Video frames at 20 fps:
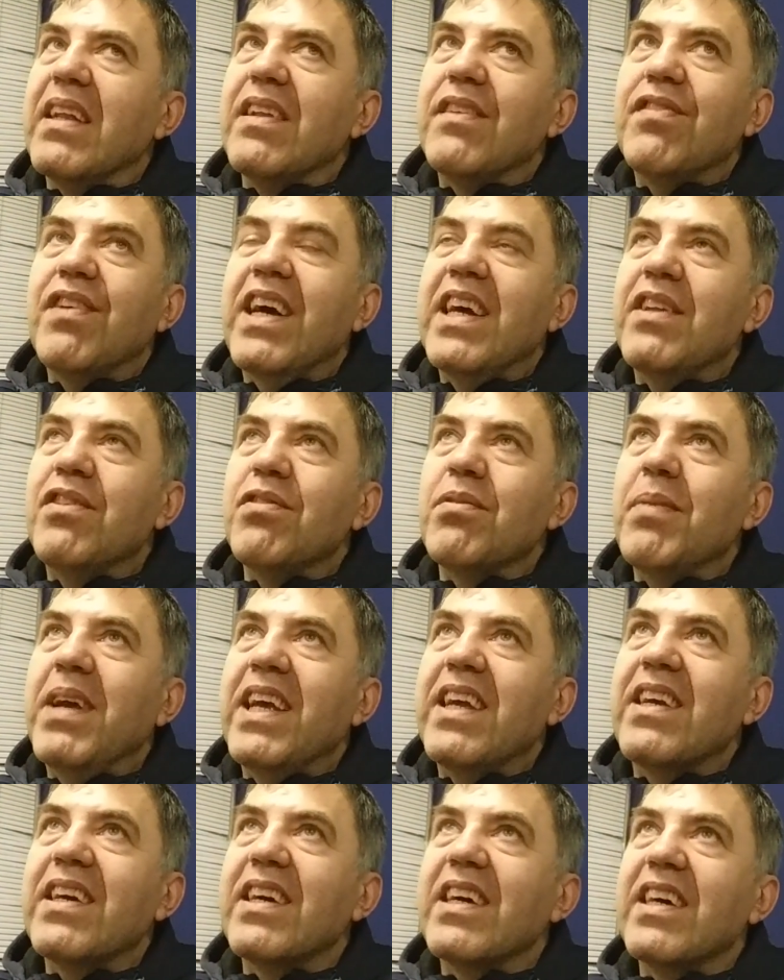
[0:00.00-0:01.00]
trying to
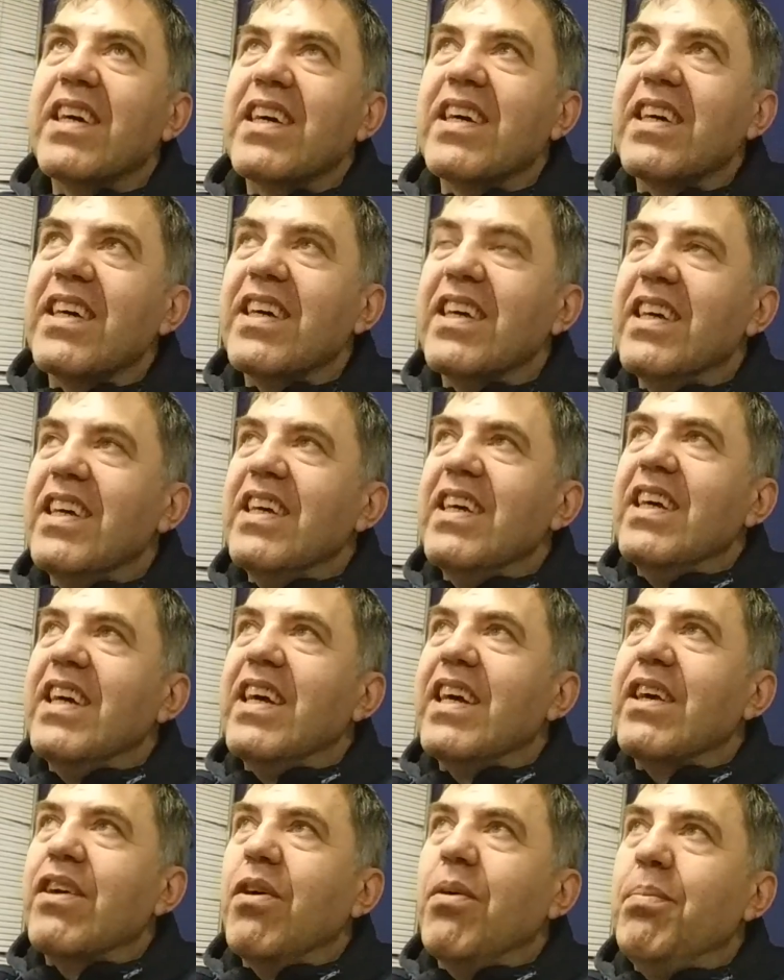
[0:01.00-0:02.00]
make a
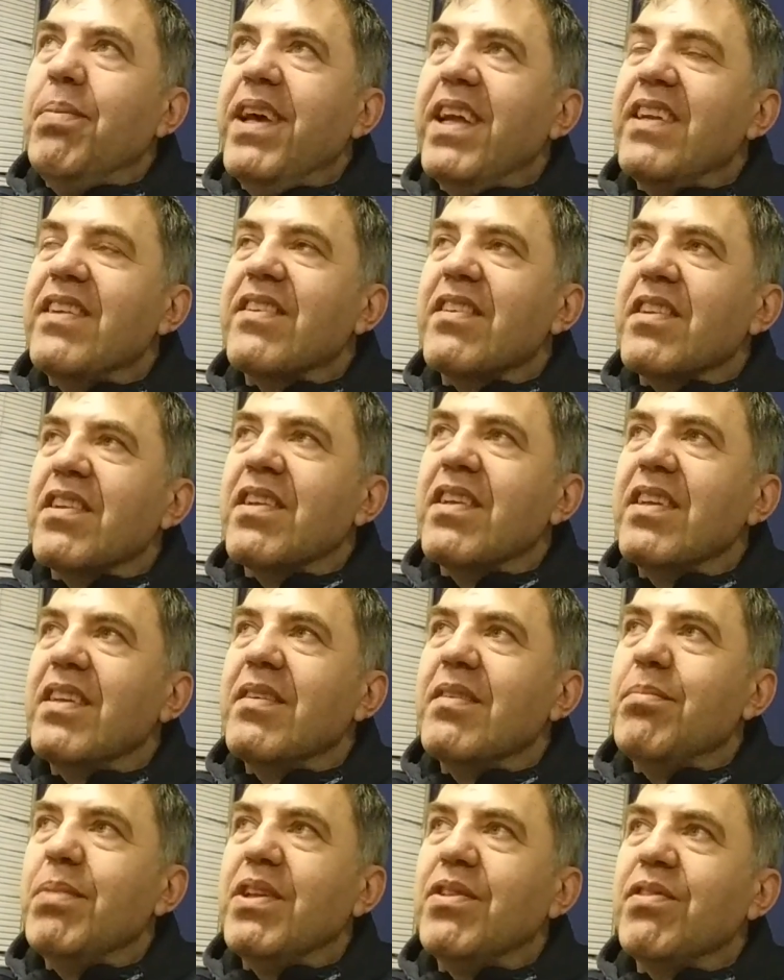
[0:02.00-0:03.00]
comparison
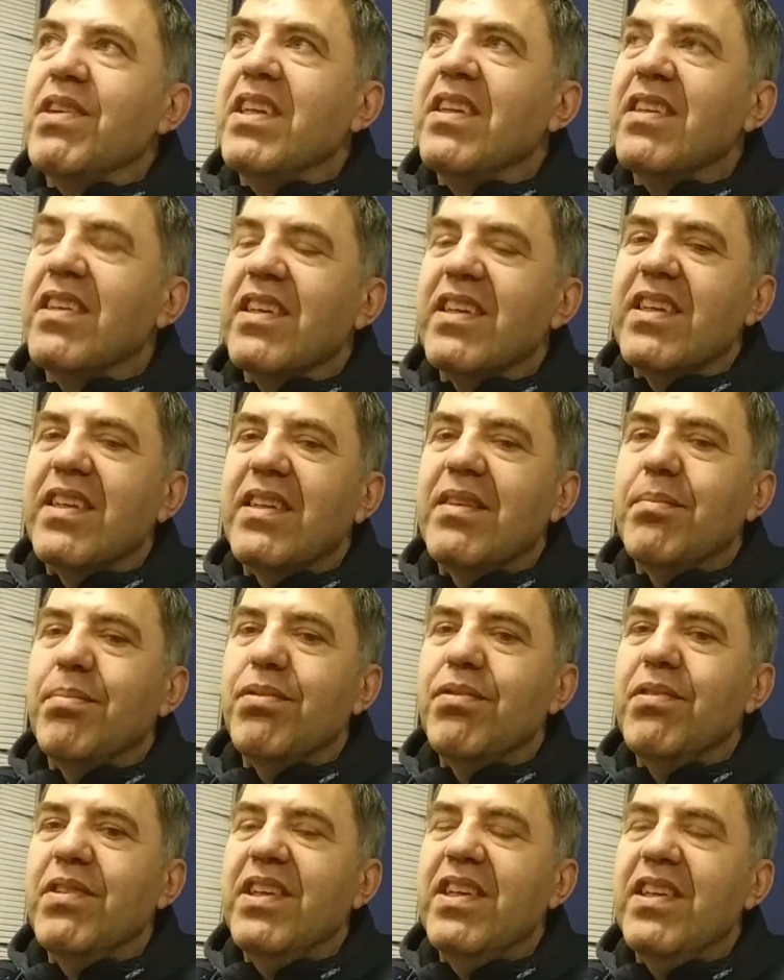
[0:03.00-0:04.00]
between the
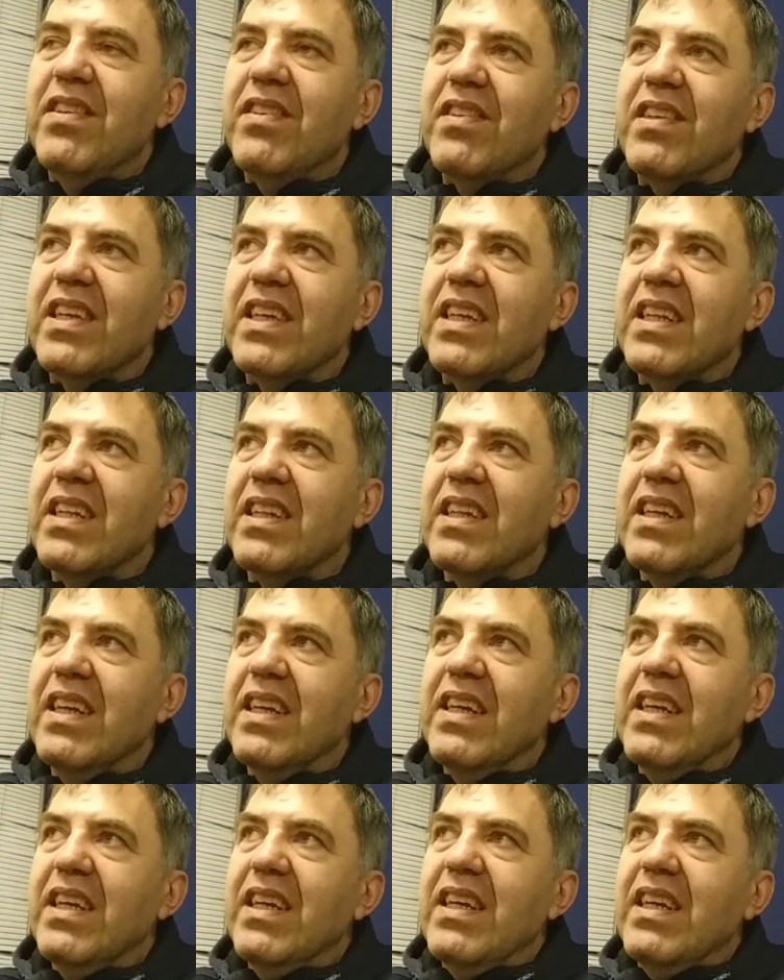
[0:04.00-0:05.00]
bullies and
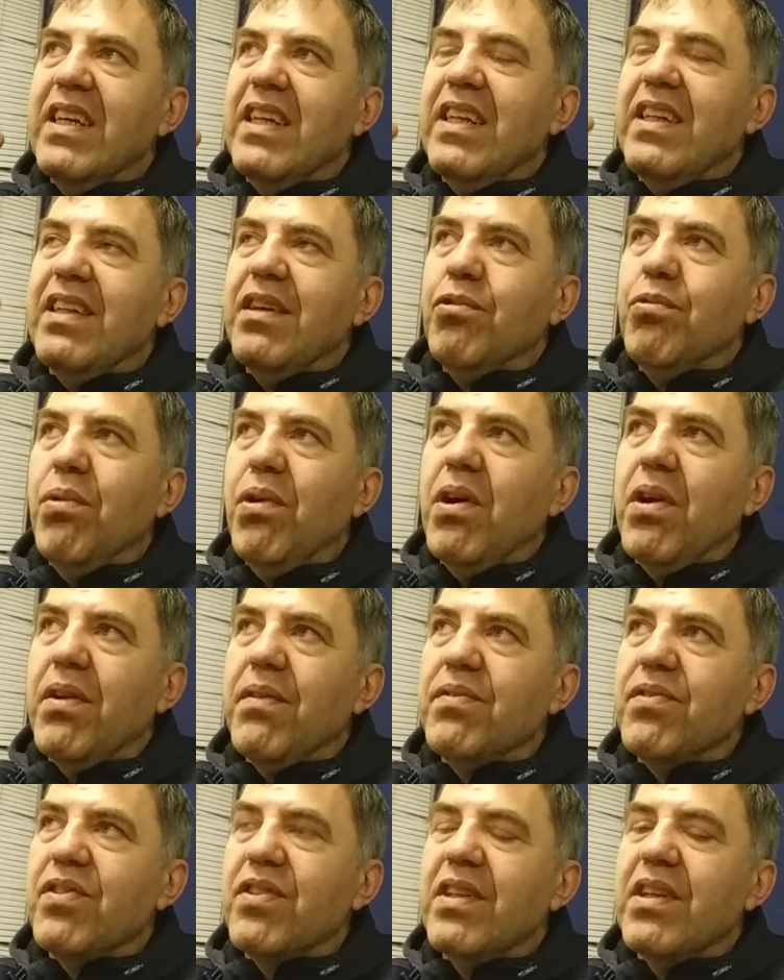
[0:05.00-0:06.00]
the
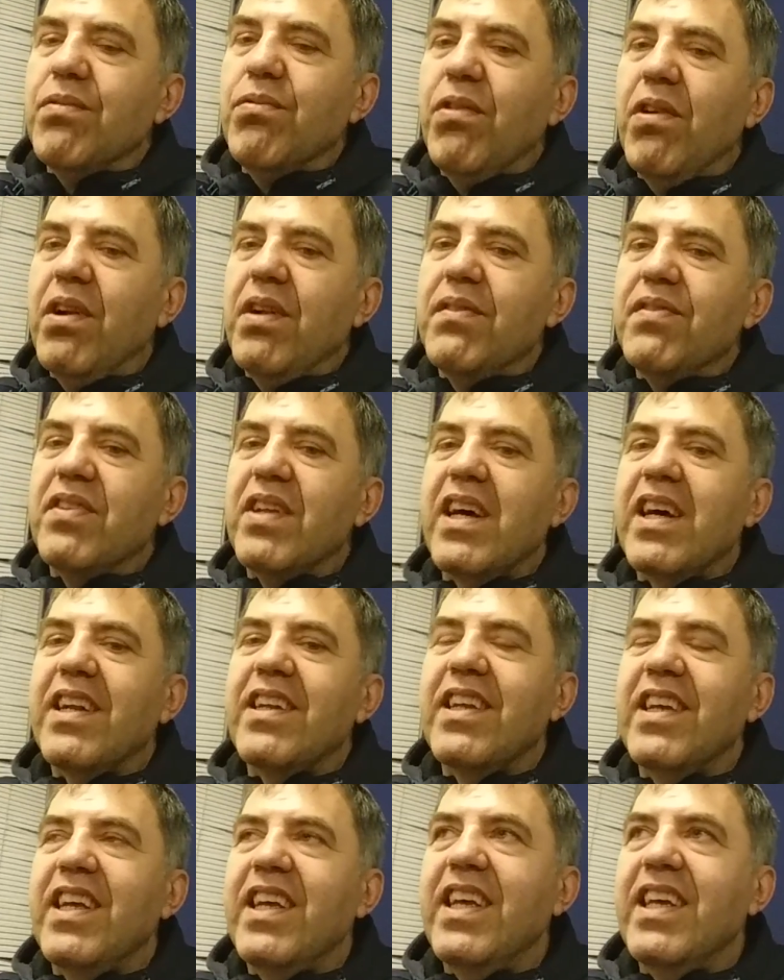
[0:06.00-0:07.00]
wolves. The wolves are
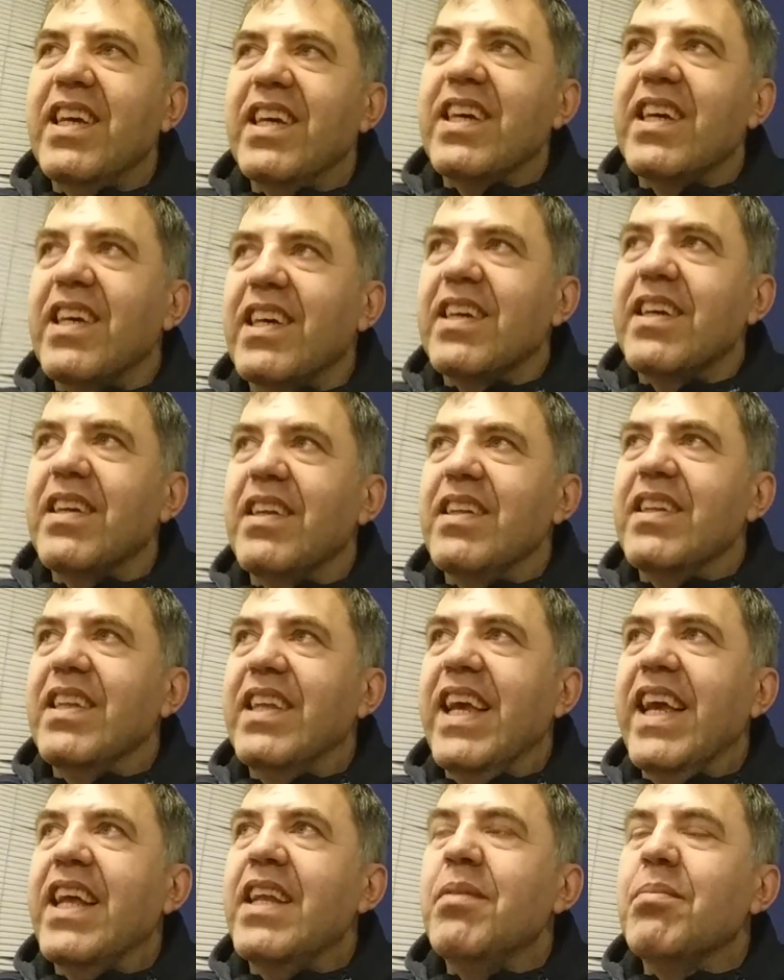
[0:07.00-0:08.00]

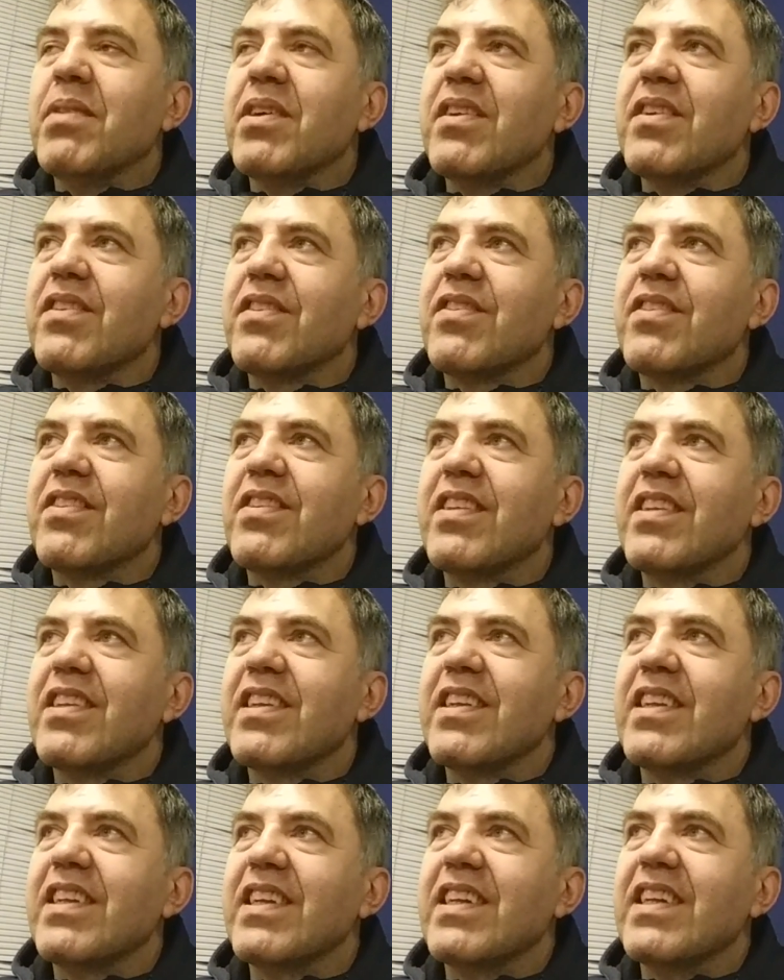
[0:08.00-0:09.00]
the animals
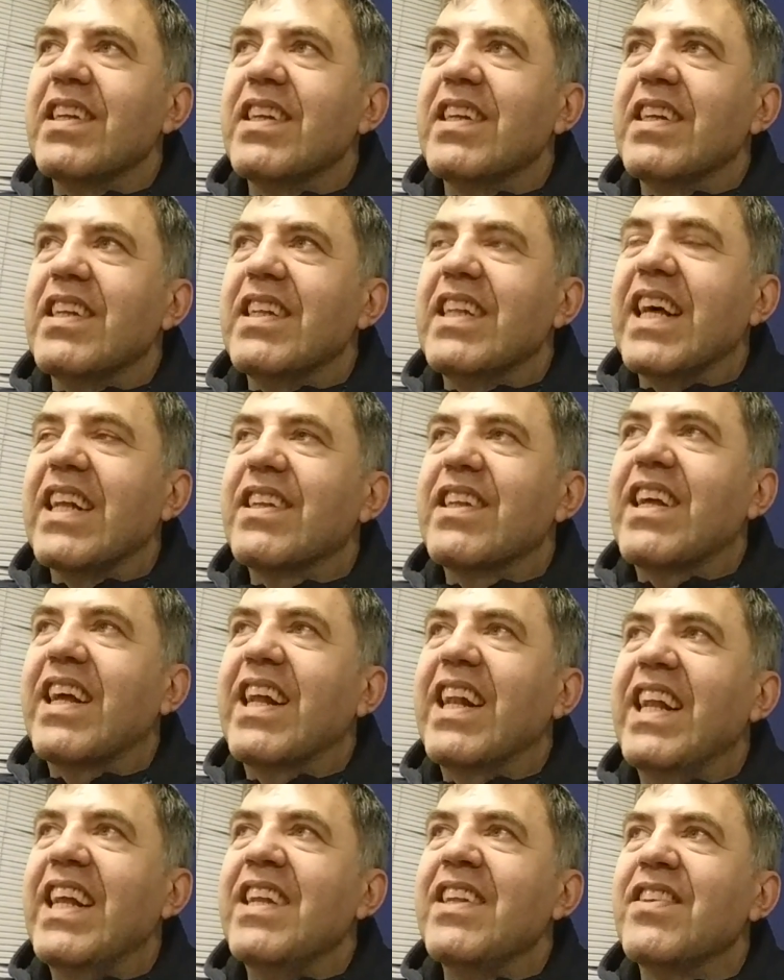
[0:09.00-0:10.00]
that
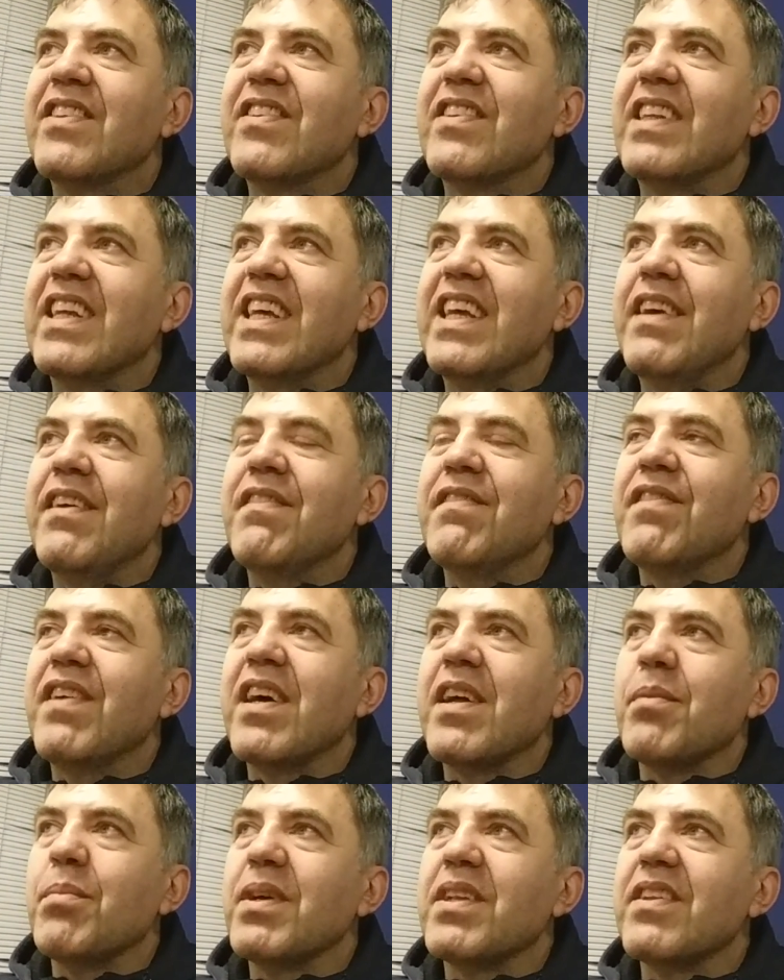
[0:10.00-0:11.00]
cleans the
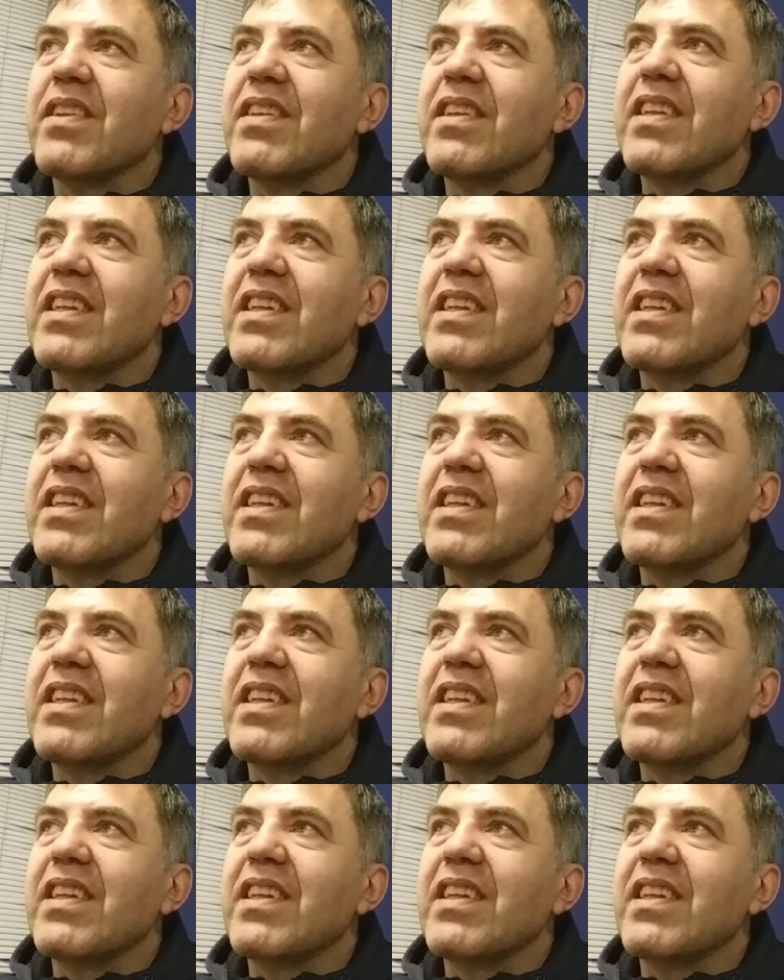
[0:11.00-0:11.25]
environment.